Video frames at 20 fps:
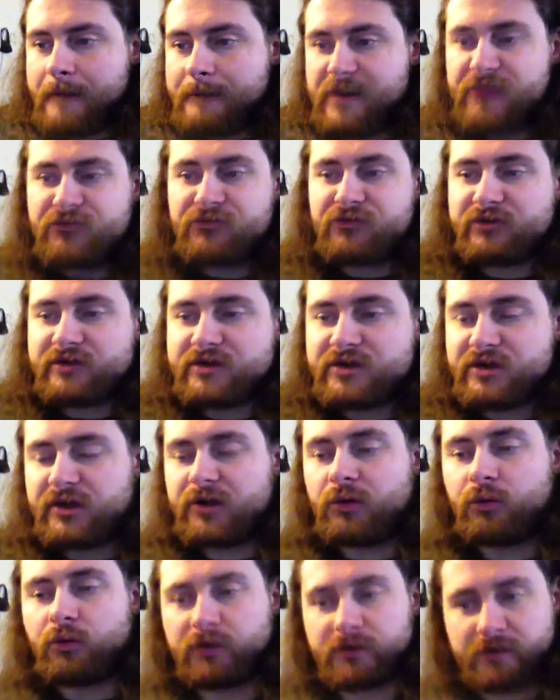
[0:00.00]
Basically, you're
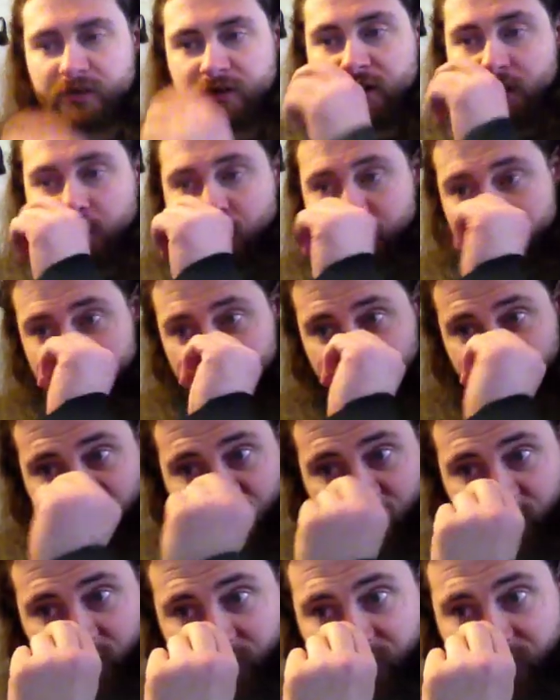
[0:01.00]
gonna want to go into
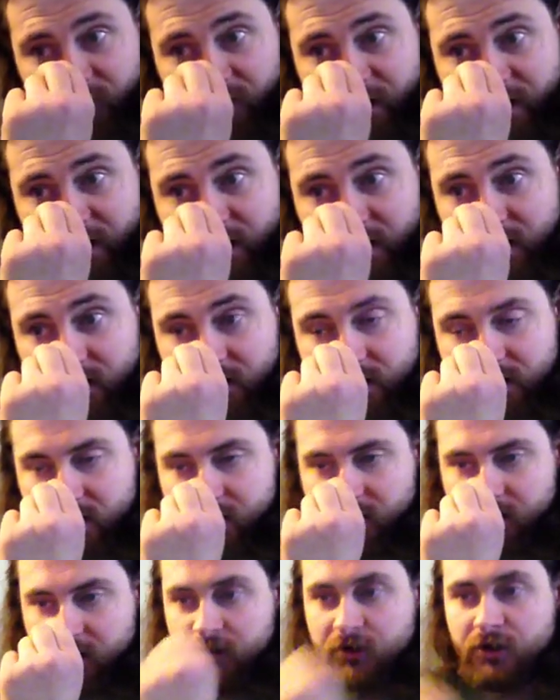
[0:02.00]
cards like
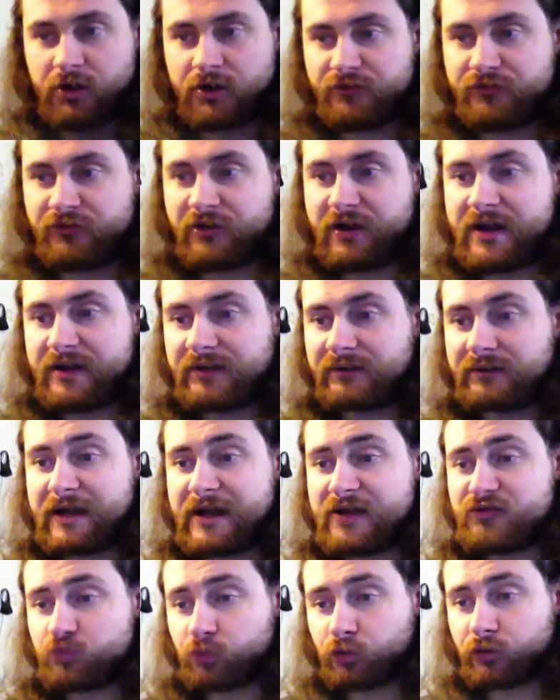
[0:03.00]
cards like
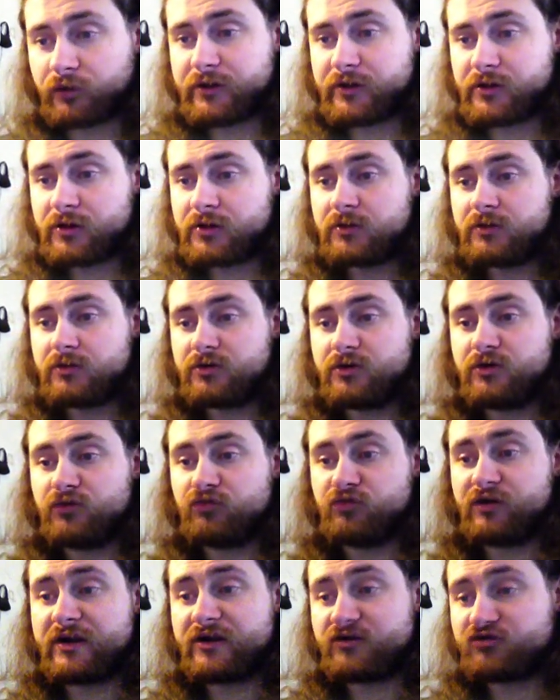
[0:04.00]
Last Warrior,
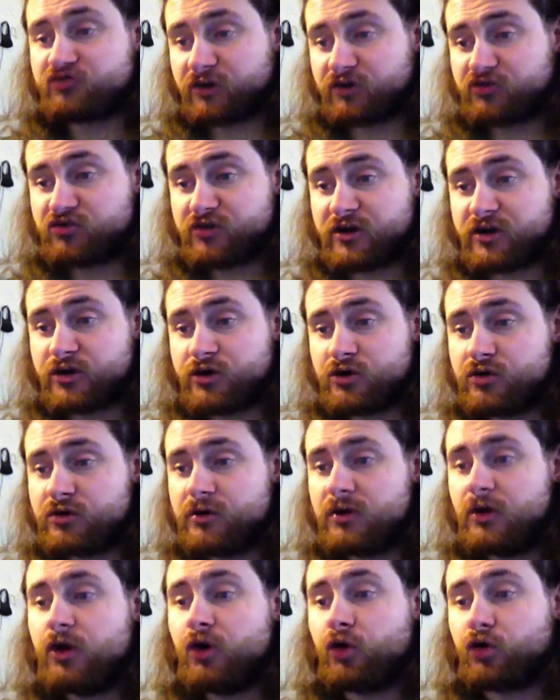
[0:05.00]
as Dark
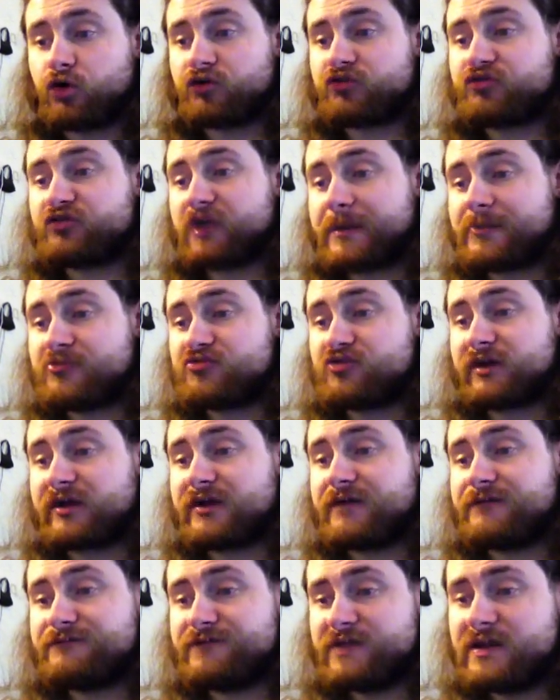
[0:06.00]
Dragoon, or Cyber
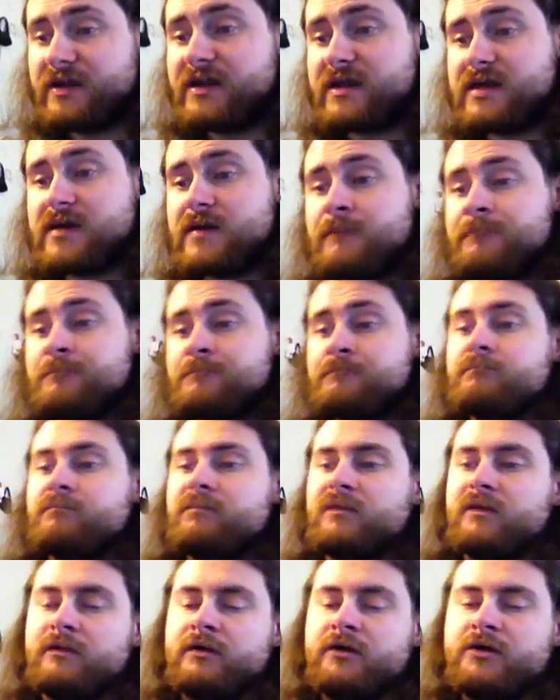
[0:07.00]
Dragon Infinity,
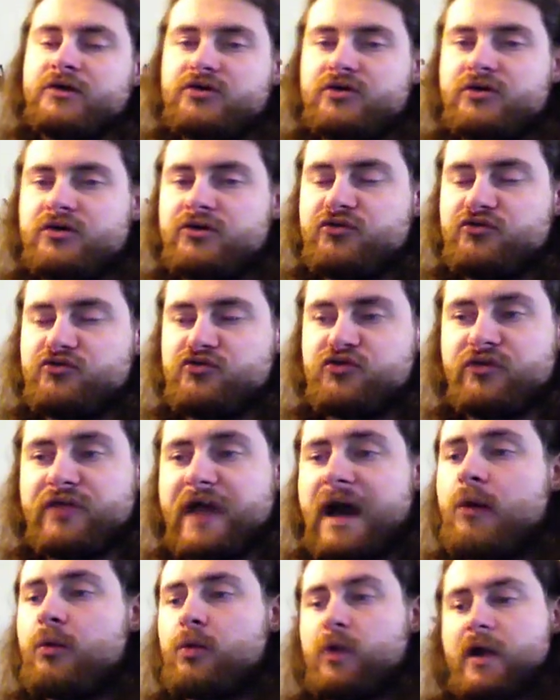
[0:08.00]
so
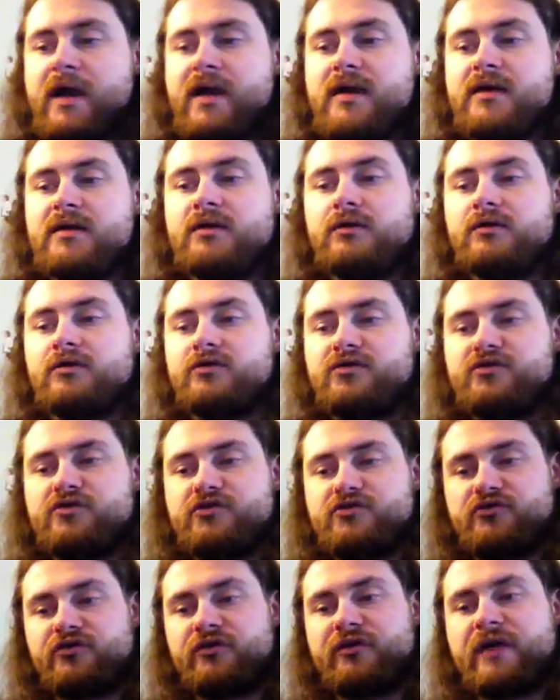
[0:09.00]
that way,
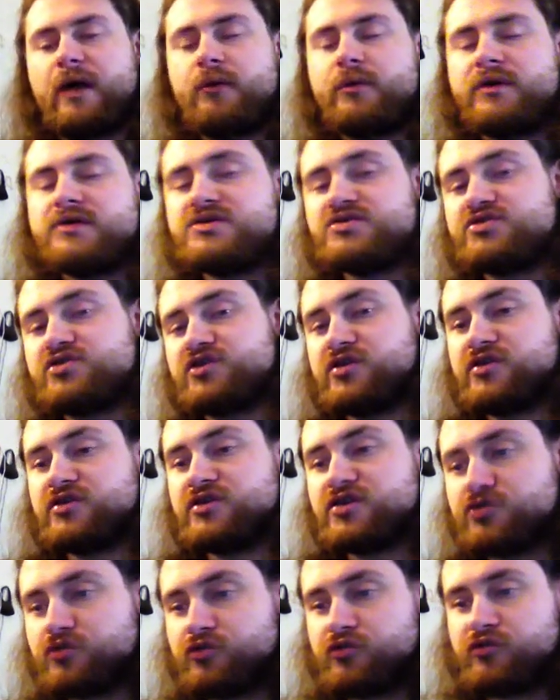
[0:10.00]
so that way you can
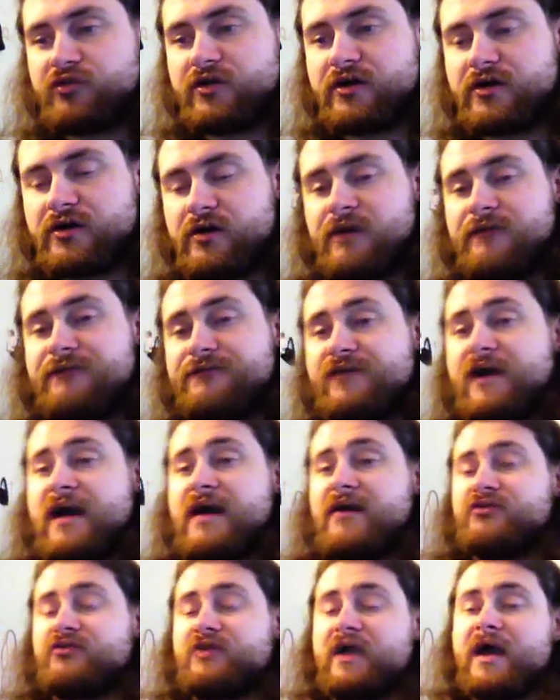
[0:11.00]
use their
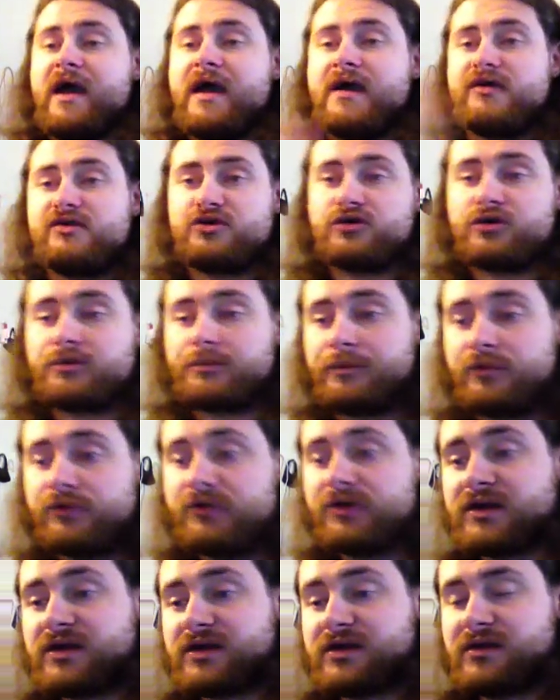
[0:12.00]
effects and your
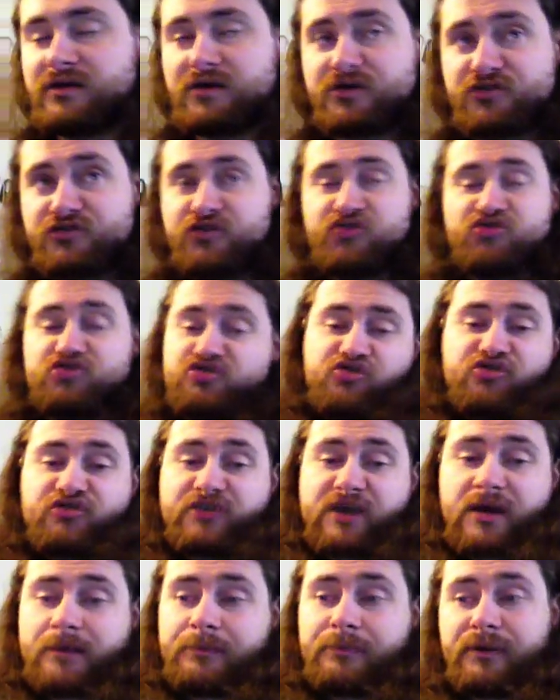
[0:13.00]
opponent essentially just
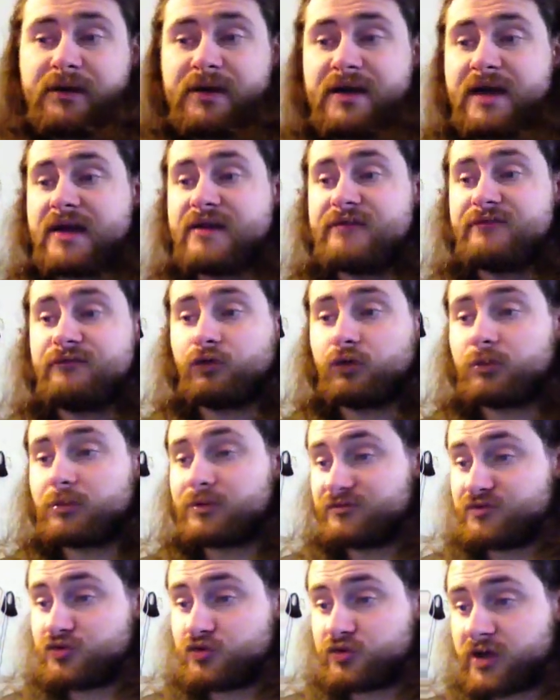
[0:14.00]
can't play any form
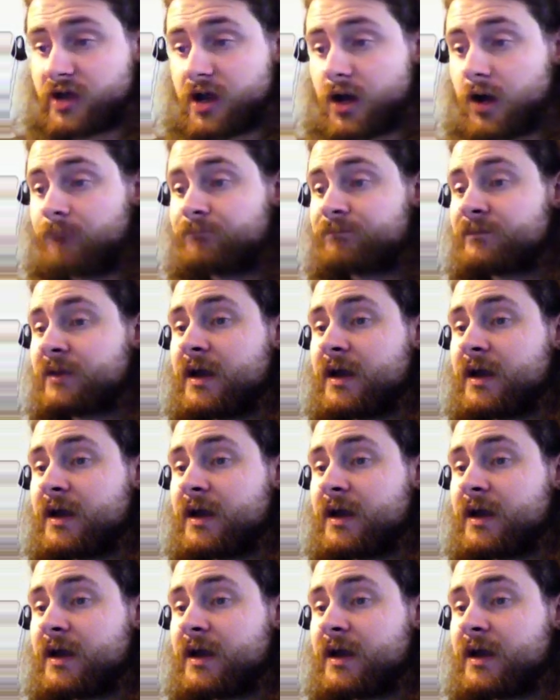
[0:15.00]
of Yu-Gi-Oh.